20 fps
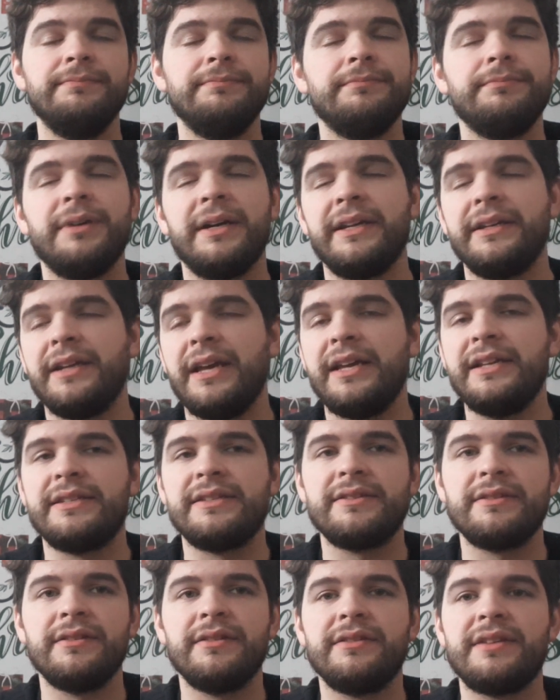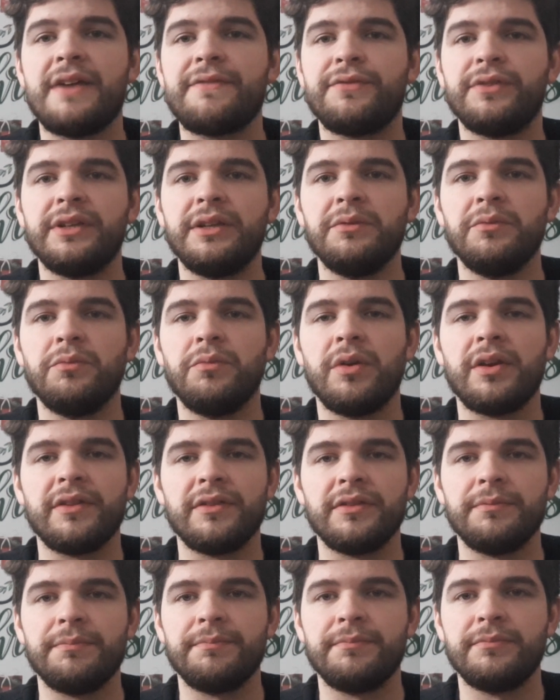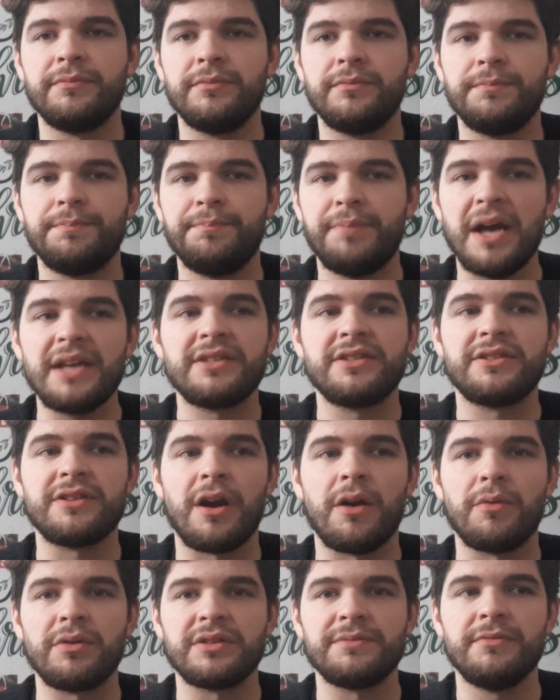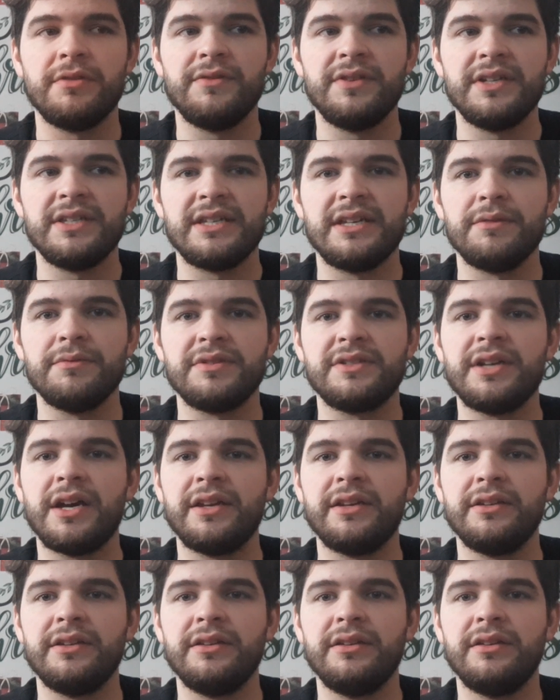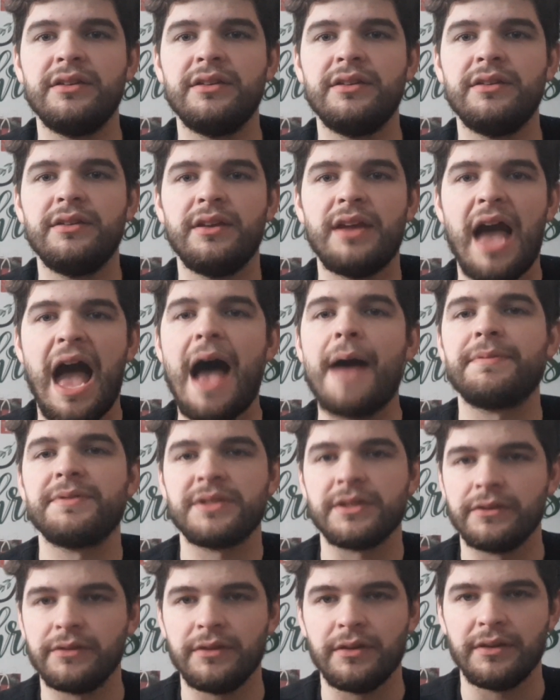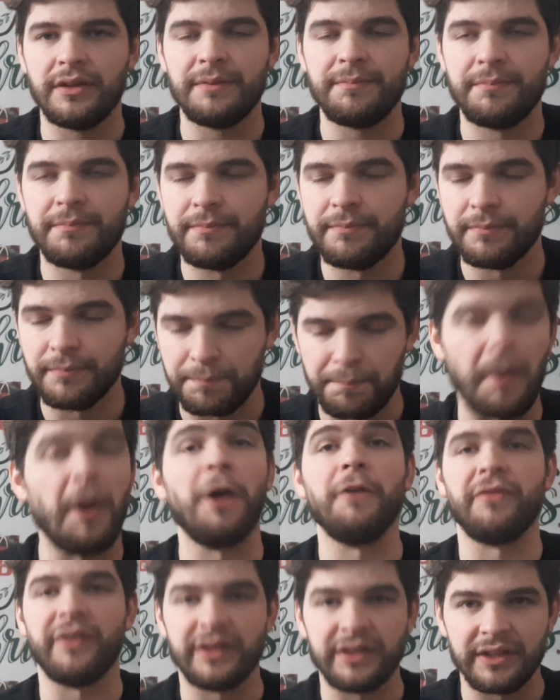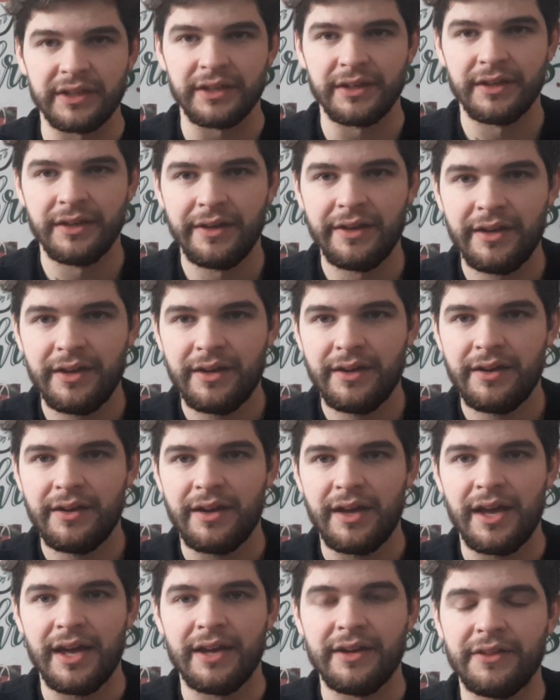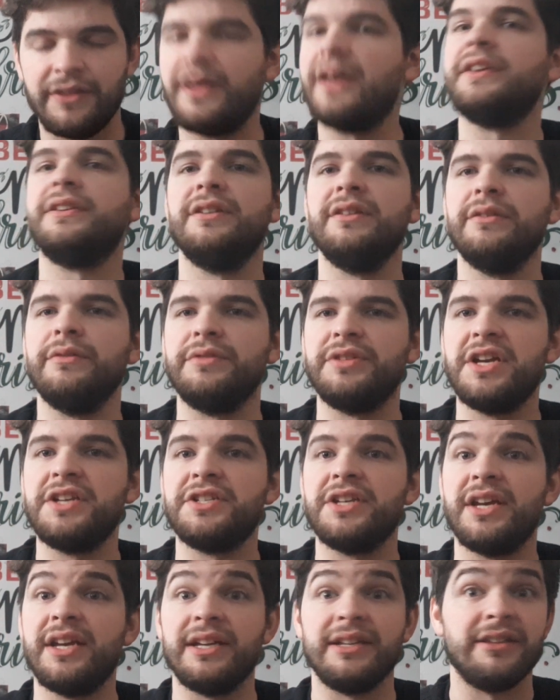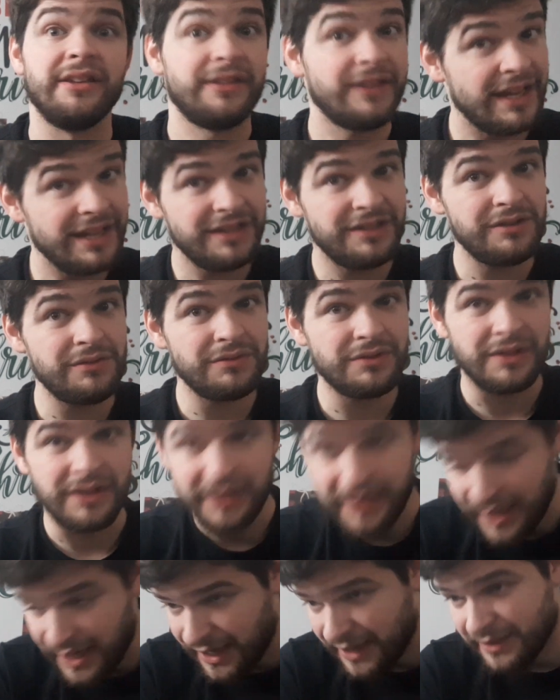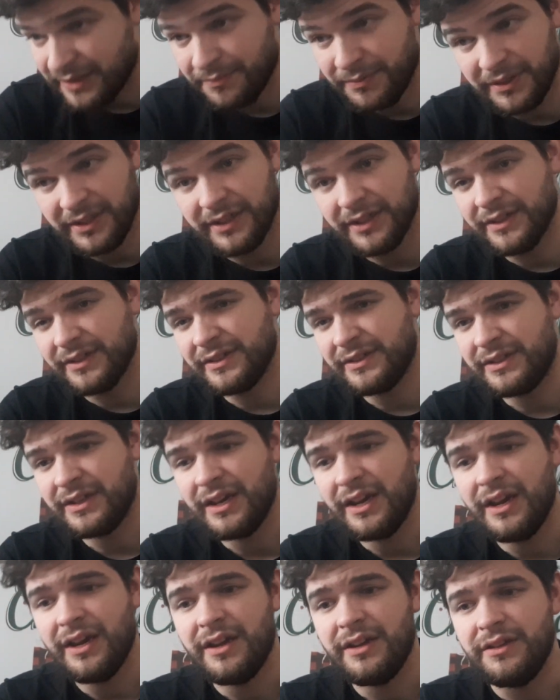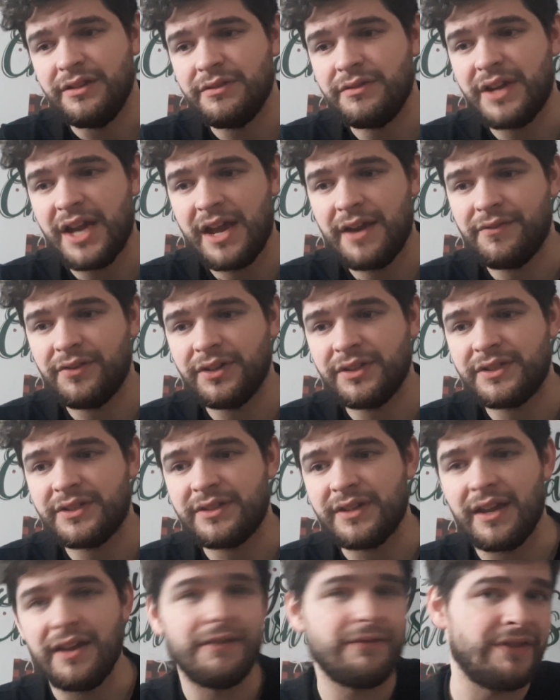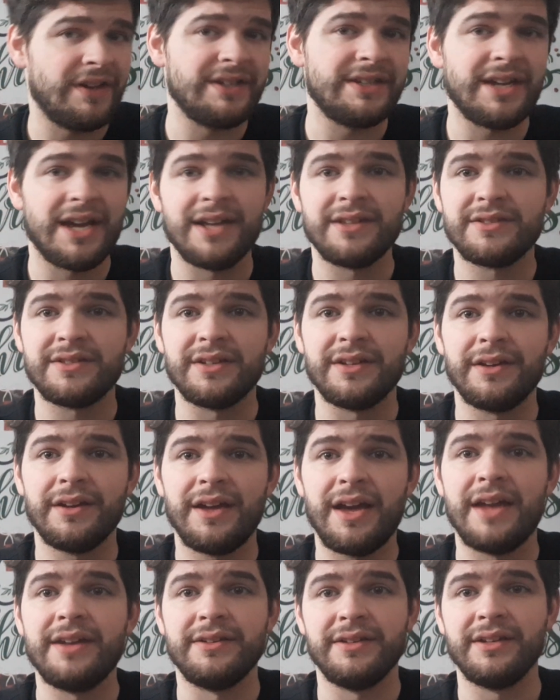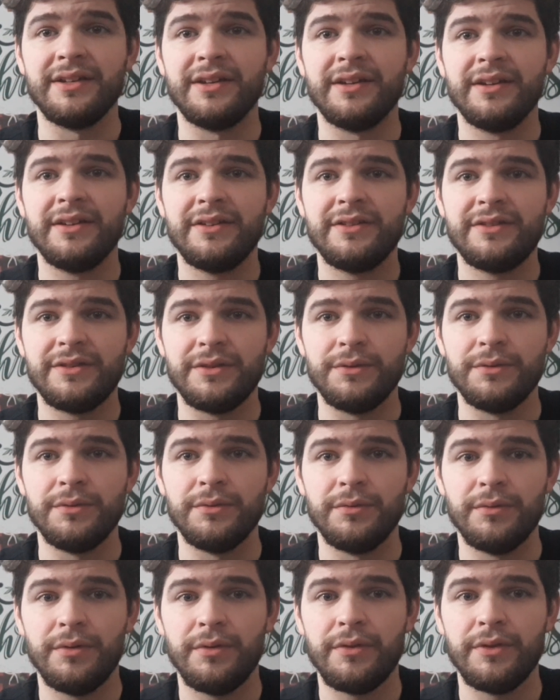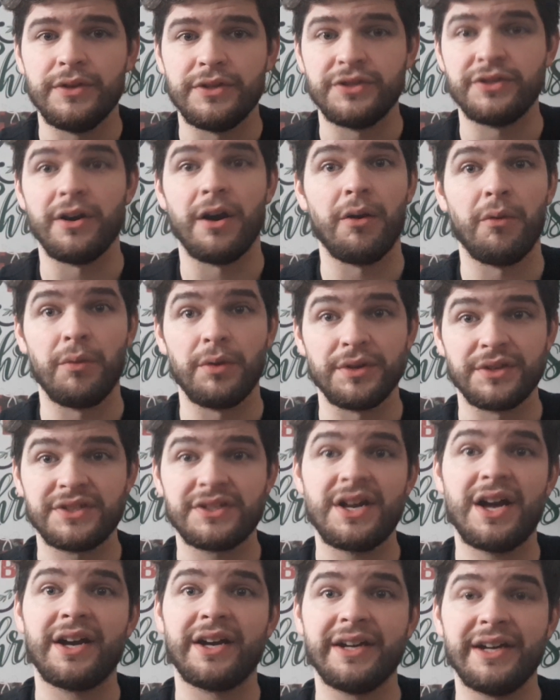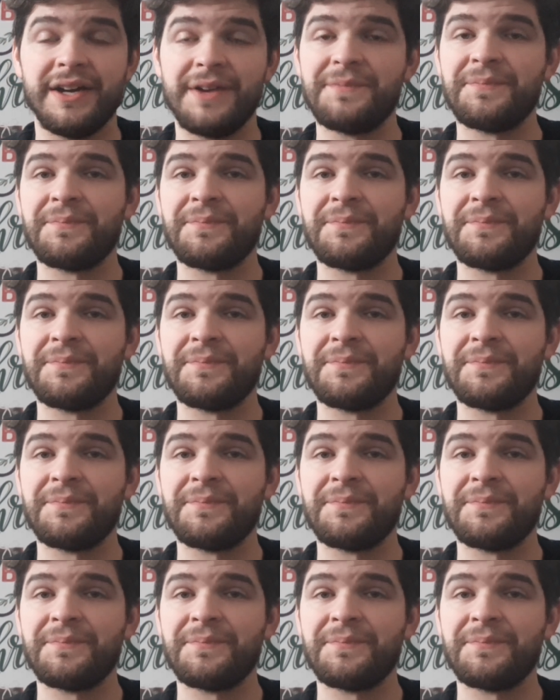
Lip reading: But it's definitely one of the best Star Wars movies, and it was done absolutely perfectly. And thank you, JJ, and thank you to the cast, because you gave us a fantastic ending to the Star Wars saga.